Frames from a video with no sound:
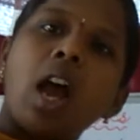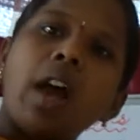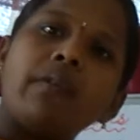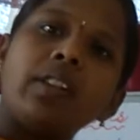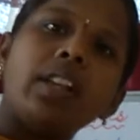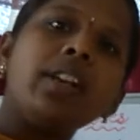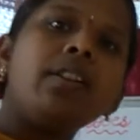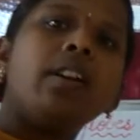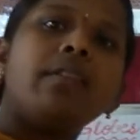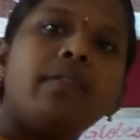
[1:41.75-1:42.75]
After that,
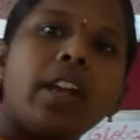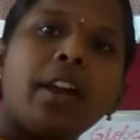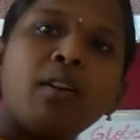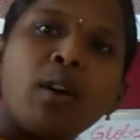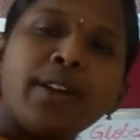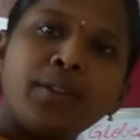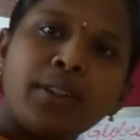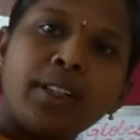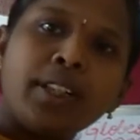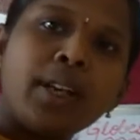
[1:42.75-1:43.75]
we are going to
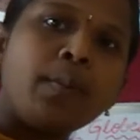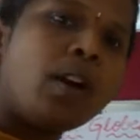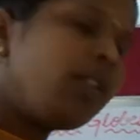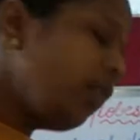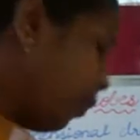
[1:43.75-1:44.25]
learn about